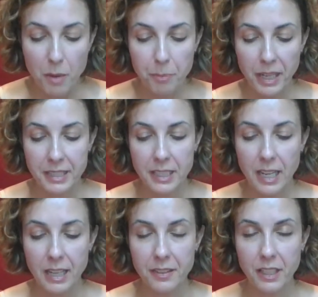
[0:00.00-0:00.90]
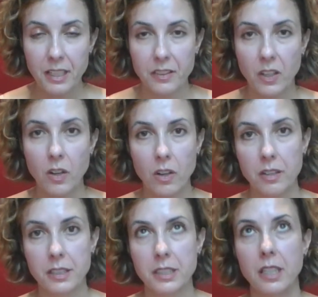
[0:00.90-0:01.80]
But I think at the
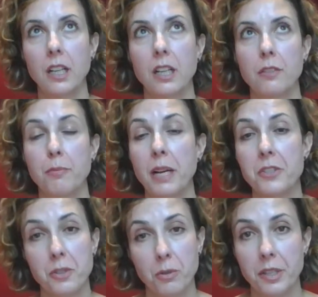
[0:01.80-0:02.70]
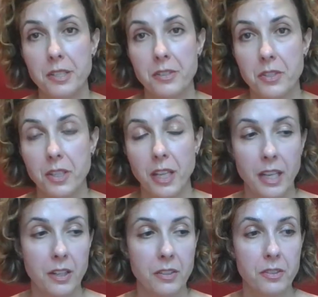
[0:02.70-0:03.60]
heart of my stories,
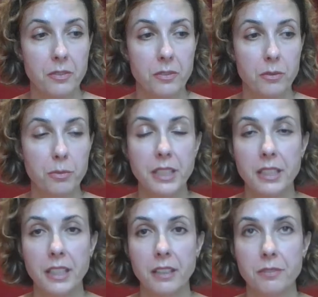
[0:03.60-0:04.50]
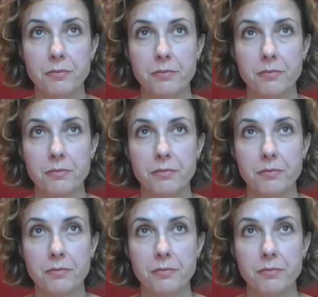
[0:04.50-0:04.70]
and really